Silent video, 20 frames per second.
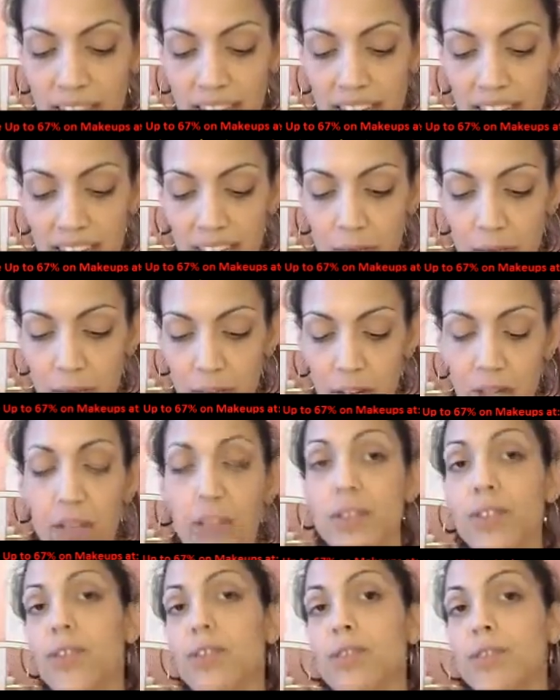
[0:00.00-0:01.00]
And that can be
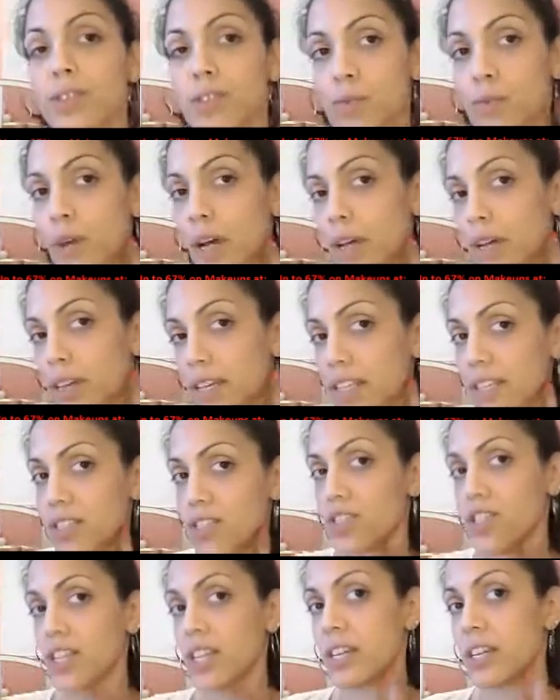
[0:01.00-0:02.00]
also used as well as
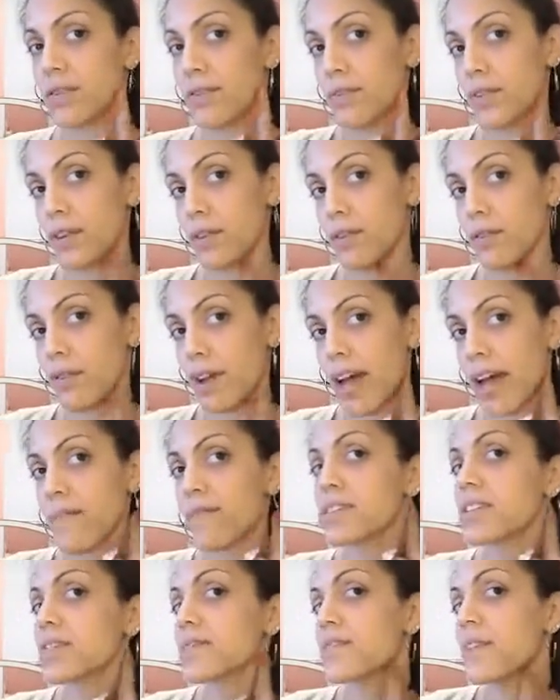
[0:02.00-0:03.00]
the chin. If you don't
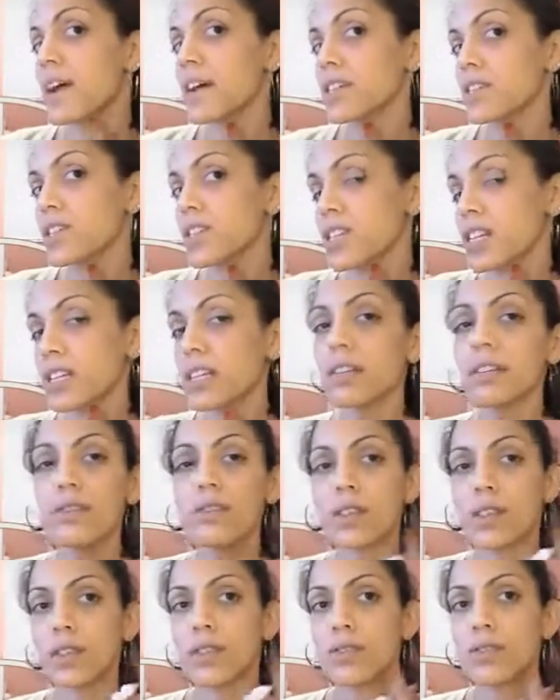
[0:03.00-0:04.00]
have a defined chin,
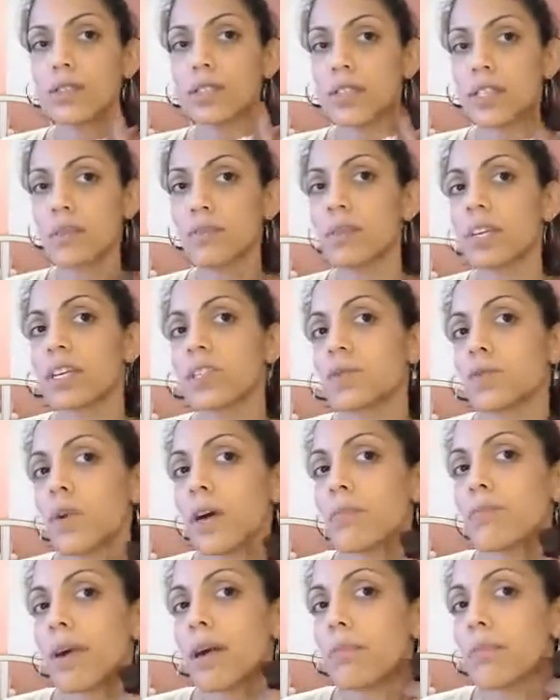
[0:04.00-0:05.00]
you can do the same thing as
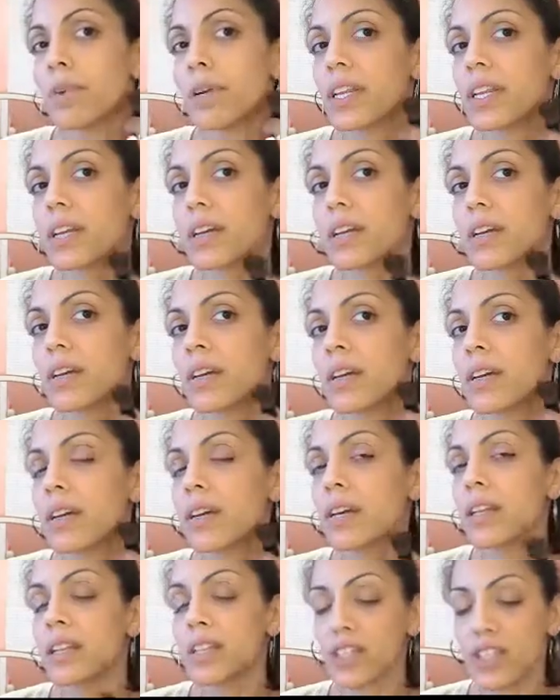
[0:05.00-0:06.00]
well by putting
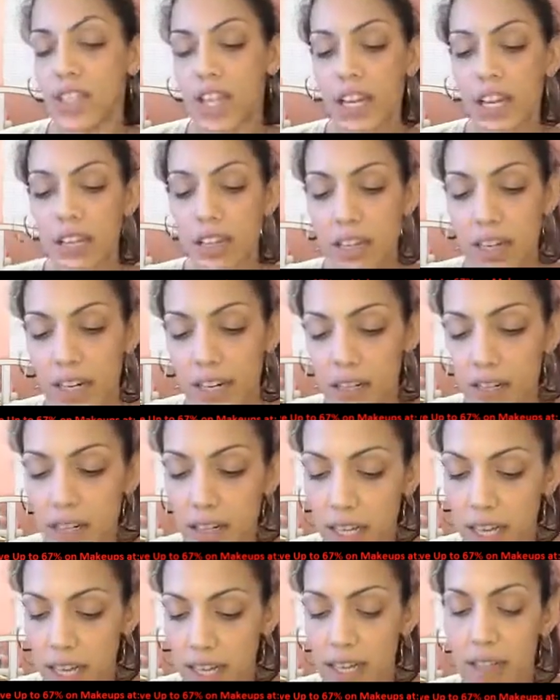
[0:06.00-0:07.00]
the shading
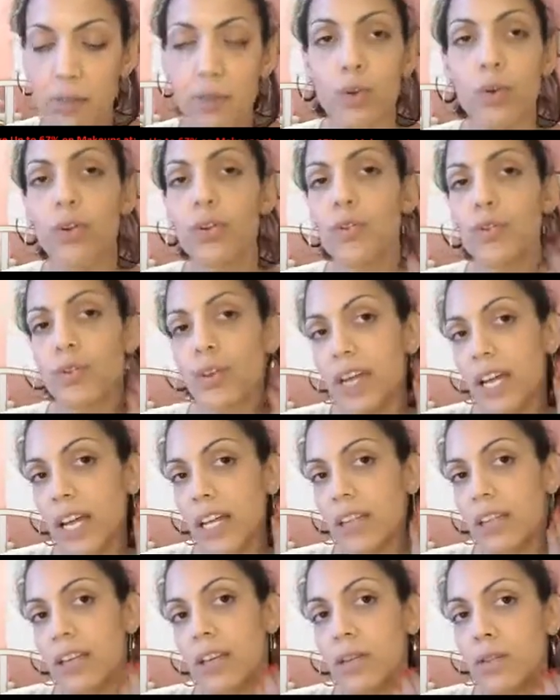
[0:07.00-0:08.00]
there, and it will
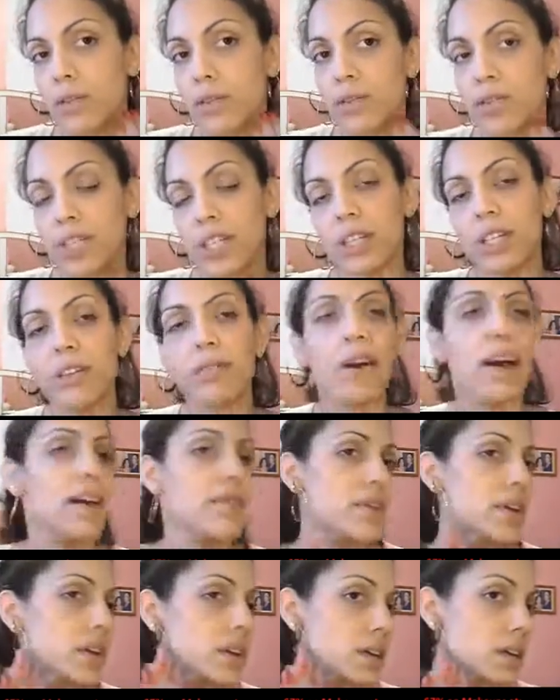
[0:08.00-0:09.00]
create the illusion of
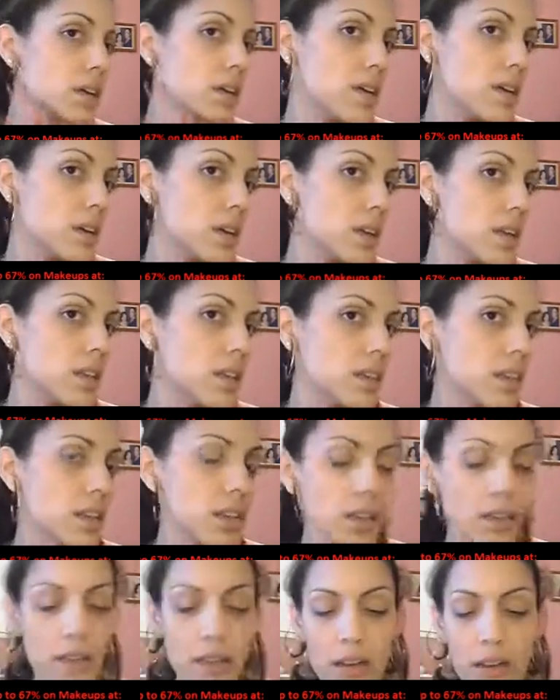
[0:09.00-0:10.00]
having
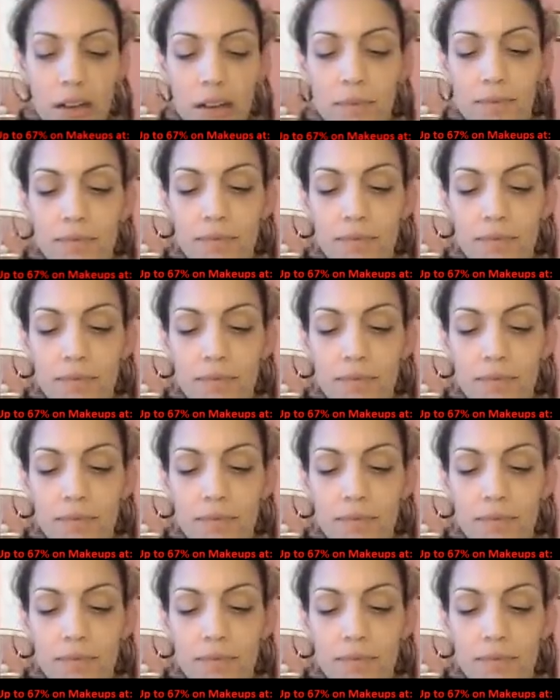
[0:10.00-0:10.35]
the